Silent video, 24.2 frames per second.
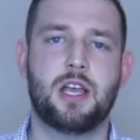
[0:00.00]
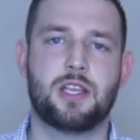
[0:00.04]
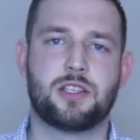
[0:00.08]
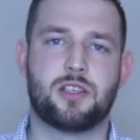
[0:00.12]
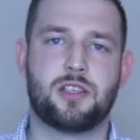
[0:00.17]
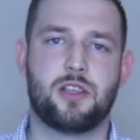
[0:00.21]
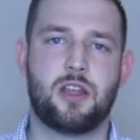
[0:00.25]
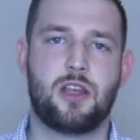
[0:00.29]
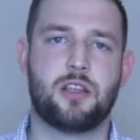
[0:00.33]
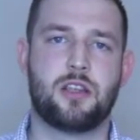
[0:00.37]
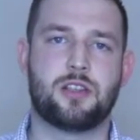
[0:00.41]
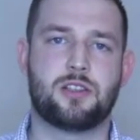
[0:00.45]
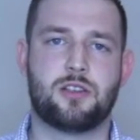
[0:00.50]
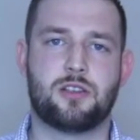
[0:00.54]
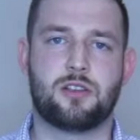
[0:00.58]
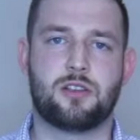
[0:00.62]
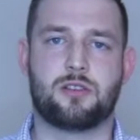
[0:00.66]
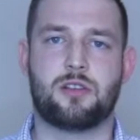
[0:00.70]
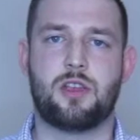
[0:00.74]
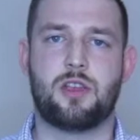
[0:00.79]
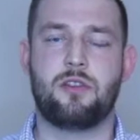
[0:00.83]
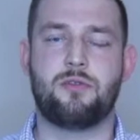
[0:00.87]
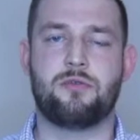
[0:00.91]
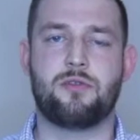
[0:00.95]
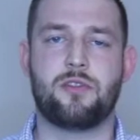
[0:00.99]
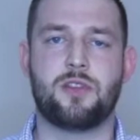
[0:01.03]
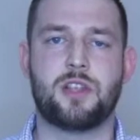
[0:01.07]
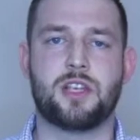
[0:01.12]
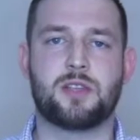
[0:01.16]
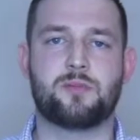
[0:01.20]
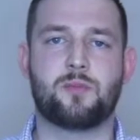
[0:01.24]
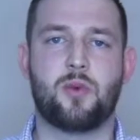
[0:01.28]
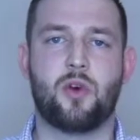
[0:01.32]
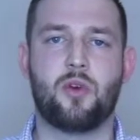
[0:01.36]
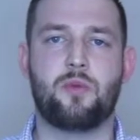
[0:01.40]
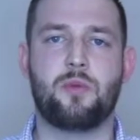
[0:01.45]
To go through this
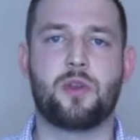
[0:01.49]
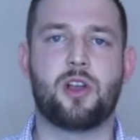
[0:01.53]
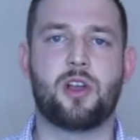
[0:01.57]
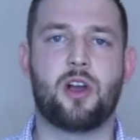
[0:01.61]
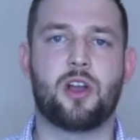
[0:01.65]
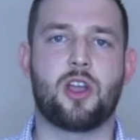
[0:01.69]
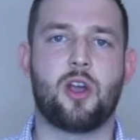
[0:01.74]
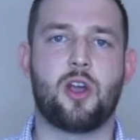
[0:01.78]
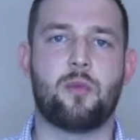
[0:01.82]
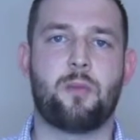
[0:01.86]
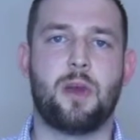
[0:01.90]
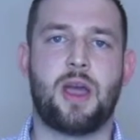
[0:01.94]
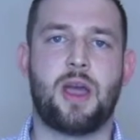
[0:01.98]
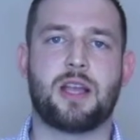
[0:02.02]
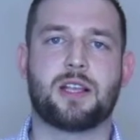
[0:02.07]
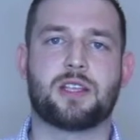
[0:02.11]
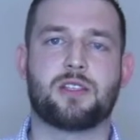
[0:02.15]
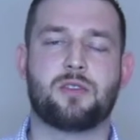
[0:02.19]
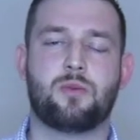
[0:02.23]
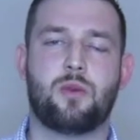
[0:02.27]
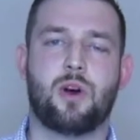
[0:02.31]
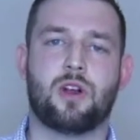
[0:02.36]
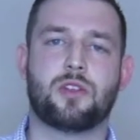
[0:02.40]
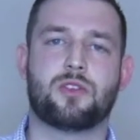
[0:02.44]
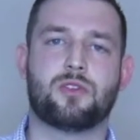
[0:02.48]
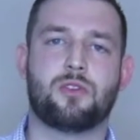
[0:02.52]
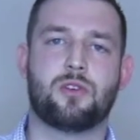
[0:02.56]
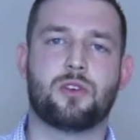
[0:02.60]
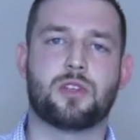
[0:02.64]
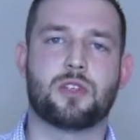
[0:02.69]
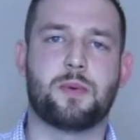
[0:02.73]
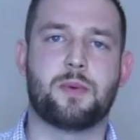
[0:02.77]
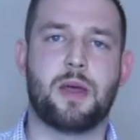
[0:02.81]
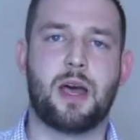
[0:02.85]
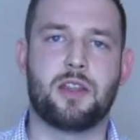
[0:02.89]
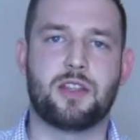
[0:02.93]
point, we've got to go back to what I
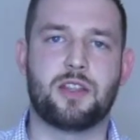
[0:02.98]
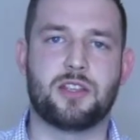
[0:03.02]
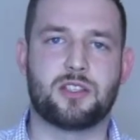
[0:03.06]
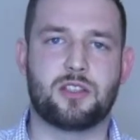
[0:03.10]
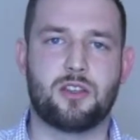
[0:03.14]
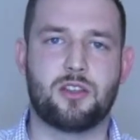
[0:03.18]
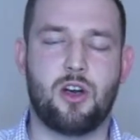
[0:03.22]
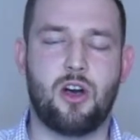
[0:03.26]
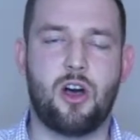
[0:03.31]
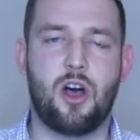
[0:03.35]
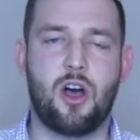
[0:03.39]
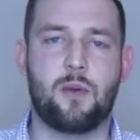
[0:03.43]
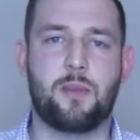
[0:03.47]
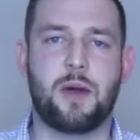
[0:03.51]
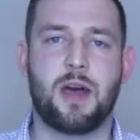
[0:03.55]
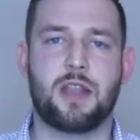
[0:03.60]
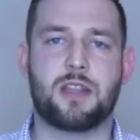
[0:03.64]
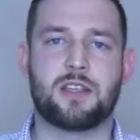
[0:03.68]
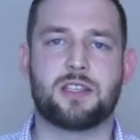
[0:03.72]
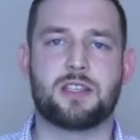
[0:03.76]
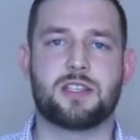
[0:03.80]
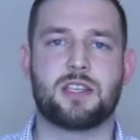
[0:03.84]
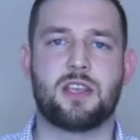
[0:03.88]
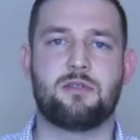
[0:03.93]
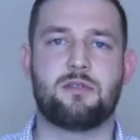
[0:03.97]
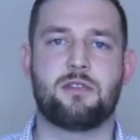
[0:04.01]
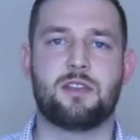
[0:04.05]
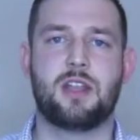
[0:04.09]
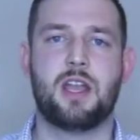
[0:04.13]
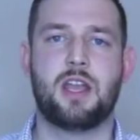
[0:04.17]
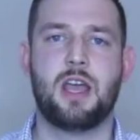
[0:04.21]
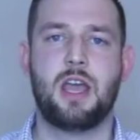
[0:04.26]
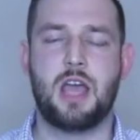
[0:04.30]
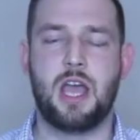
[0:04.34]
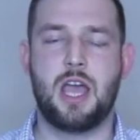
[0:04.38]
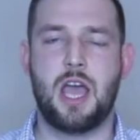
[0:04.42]
talked about at the start, about the 7
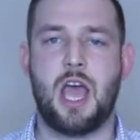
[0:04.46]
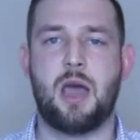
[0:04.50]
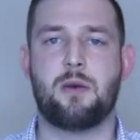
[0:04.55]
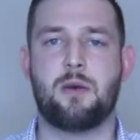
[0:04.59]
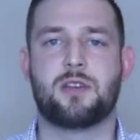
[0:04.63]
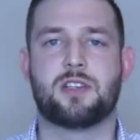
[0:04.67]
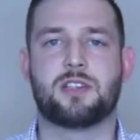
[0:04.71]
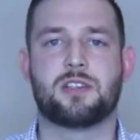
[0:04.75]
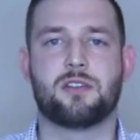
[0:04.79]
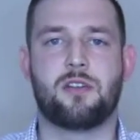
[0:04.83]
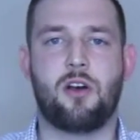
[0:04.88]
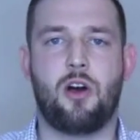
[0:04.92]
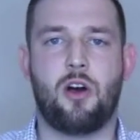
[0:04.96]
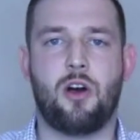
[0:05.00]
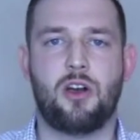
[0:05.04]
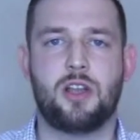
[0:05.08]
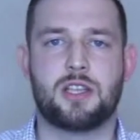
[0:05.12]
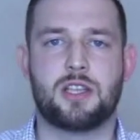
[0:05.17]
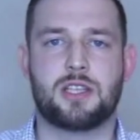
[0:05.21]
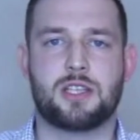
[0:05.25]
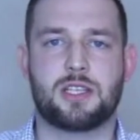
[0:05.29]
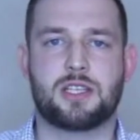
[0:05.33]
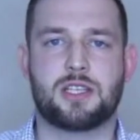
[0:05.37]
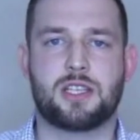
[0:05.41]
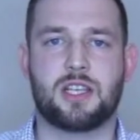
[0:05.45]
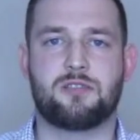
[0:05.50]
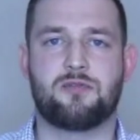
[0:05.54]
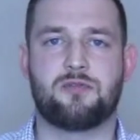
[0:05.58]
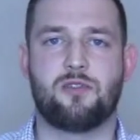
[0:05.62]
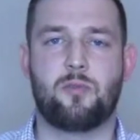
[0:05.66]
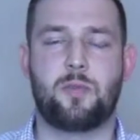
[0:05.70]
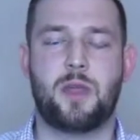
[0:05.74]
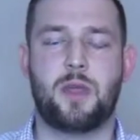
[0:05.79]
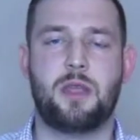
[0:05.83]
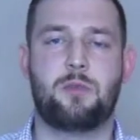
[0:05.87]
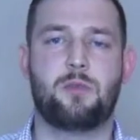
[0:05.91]
habits of highly
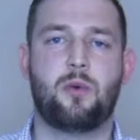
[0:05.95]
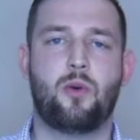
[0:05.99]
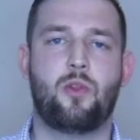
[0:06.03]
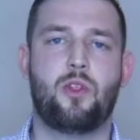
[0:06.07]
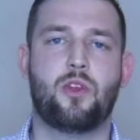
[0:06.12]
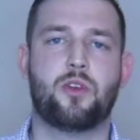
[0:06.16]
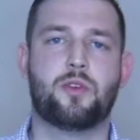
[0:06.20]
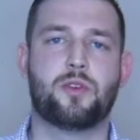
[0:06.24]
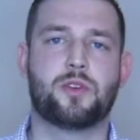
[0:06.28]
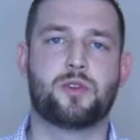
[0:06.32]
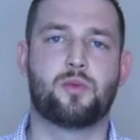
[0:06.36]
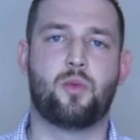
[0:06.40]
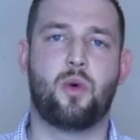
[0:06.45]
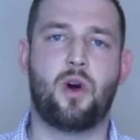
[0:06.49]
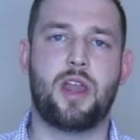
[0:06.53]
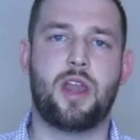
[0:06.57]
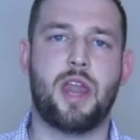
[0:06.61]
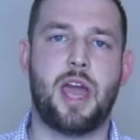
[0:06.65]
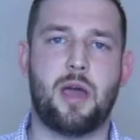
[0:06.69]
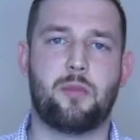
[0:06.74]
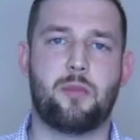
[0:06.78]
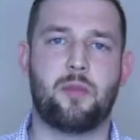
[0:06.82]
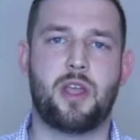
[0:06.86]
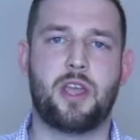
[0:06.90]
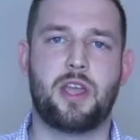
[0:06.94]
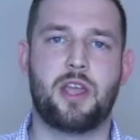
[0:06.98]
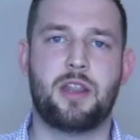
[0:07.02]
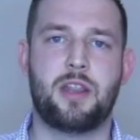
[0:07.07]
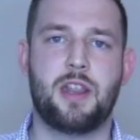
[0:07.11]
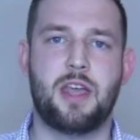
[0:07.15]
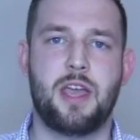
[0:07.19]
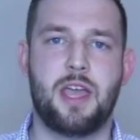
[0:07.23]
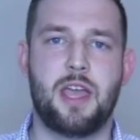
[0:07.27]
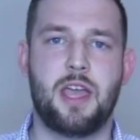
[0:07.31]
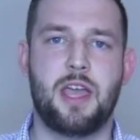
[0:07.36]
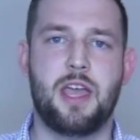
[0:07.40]
successful people. There was one habit in
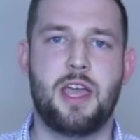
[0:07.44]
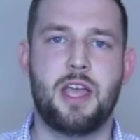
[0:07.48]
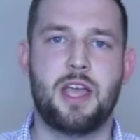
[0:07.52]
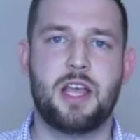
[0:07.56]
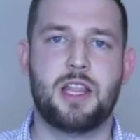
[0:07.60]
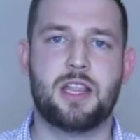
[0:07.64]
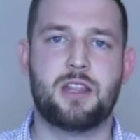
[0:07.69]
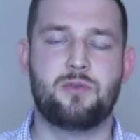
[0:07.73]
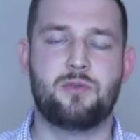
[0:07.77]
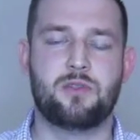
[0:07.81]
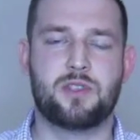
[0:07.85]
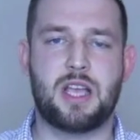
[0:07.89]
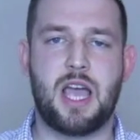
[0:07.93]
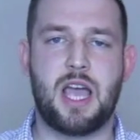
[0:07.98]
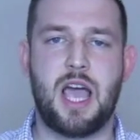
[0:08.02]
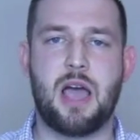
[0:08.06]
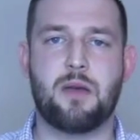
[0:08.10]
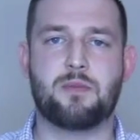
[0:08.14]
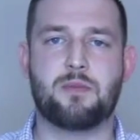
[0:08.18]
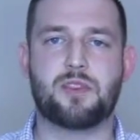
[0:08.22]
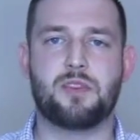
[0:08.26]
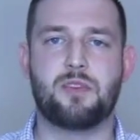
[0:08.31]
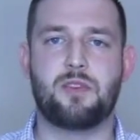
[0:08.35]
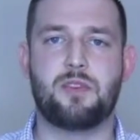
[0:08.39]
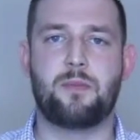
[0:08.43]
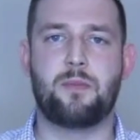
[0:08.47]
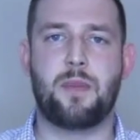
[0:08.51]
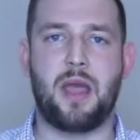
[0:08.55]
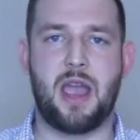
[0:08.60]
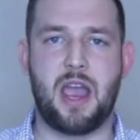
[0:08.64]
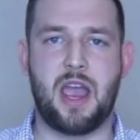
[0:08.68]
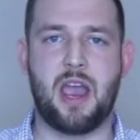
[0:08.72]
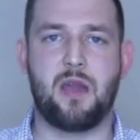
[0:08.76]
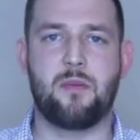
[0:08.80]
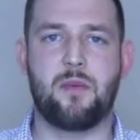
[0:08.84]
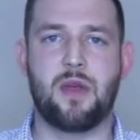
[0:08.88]
there that was absolutely
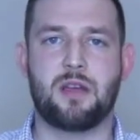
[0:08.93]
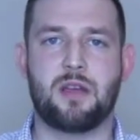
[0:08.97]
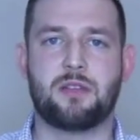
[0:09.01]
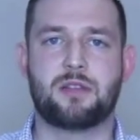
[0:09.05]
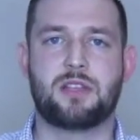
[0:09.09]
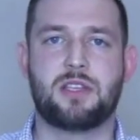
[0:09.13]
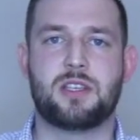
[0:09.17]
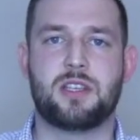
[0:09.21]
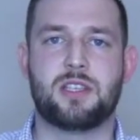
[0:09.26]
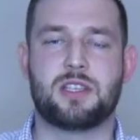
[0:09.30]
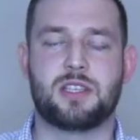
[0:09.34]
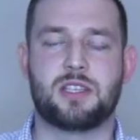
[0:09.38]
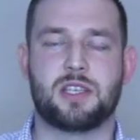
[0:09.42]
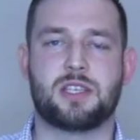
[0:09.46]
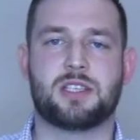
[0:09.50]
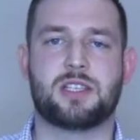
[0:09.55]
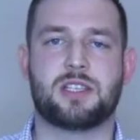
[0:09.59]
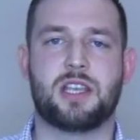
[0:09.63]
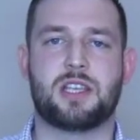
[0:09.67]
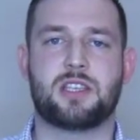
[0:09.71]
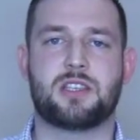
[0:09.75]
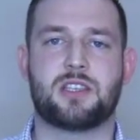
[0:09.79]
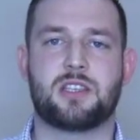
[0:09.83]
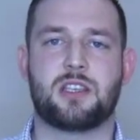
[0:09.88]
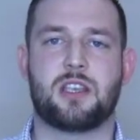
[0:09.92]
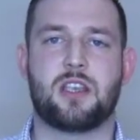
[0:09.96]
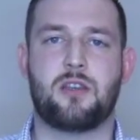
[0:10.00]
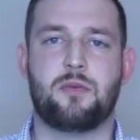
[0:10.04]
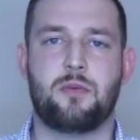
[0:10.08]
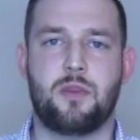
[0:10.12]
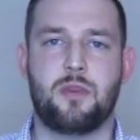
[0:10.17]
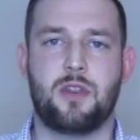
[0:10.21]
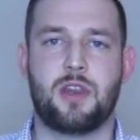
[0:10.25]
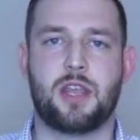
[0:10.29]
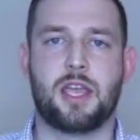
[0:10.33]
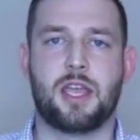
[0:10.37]
paramount to your success as a
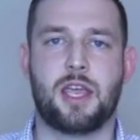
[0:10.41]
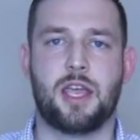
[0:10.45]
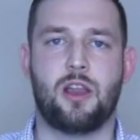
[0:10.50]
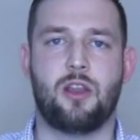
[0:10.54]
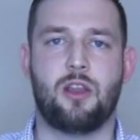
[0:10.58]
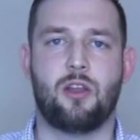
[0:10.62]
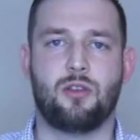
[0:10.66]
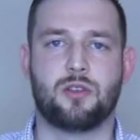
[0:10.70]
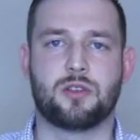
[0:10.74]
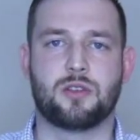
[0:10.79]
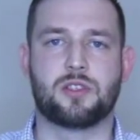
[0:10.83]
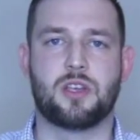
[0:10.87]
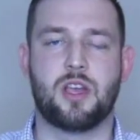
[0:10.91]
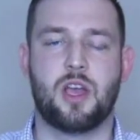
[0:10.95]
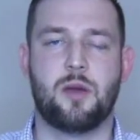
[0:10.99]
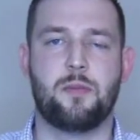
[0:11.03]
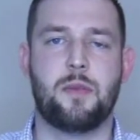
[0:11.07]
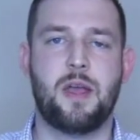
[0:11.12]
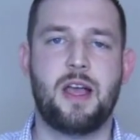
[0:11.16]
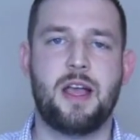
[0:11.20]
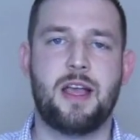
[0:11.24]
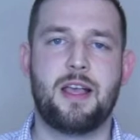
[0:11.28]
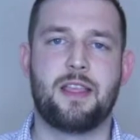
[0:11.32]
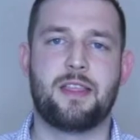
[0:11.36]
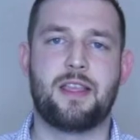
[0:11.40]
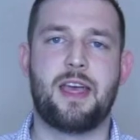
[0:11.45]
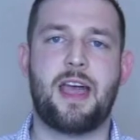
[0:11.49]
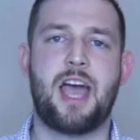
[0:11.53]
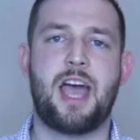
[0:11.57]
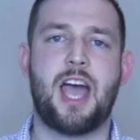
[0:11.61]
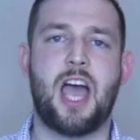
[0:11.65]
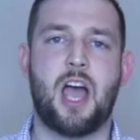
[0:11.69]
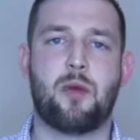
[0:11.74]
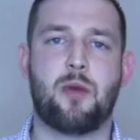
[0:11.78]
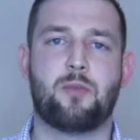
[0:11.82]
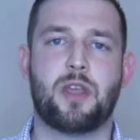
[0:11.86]
communicator long-term. That
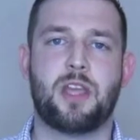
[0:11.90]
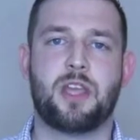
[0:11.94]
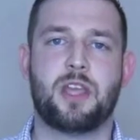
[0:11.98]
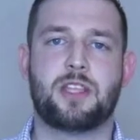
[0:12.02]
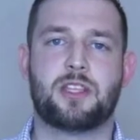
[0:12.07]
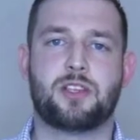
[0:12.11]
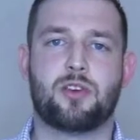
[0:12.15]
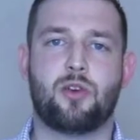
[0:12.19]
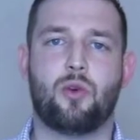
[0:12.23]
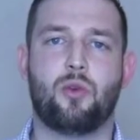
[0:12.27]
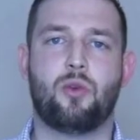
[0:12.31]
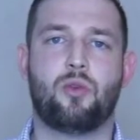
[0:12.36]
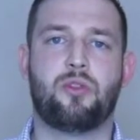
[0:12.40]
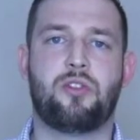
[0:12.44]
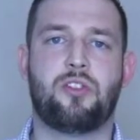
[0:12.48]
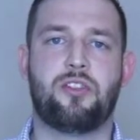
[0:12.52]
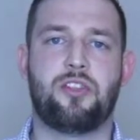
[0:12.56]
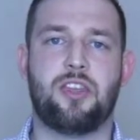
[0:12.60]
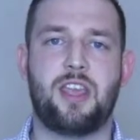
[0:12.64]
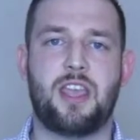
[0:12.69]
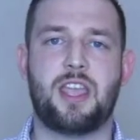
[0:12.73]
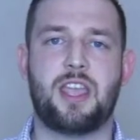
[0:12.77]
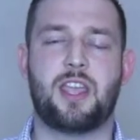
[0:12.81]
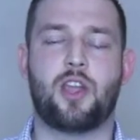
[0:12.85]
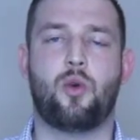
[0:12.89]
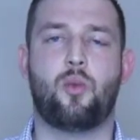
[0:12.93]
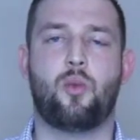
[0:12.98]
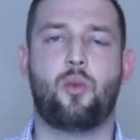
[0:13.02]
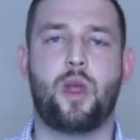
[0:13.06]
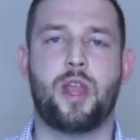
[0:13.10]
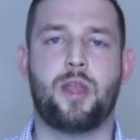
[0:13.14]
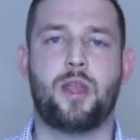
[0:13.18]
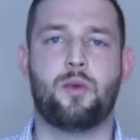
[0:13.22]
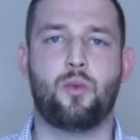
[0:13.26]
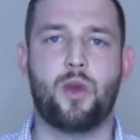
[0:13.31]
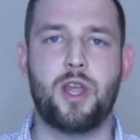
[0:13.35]
habit is called Think
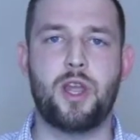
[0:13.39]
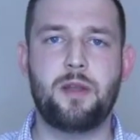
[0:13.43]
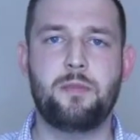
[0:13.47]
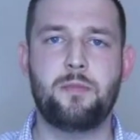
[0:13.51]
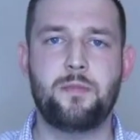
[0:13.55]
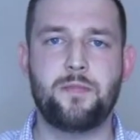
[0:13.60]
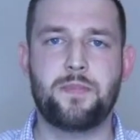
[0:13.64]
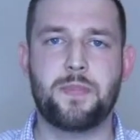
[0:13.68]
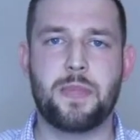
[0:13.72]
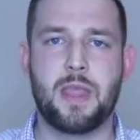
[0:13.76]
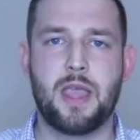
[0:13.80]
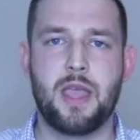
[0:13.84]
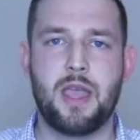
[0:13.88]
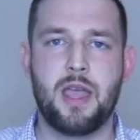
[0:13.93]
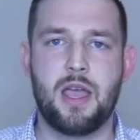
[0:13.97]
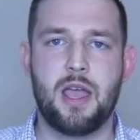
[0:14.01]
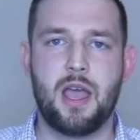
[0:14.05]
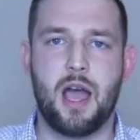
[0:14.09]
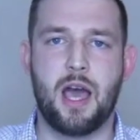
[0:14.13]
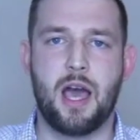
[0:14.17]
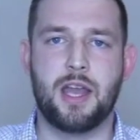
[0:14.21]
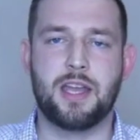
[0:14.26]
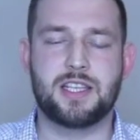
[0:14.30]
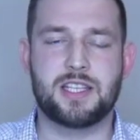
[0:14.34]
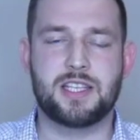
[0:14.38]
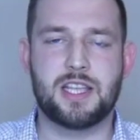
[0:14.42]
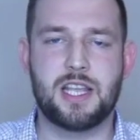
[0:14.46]
Win-Win, and it's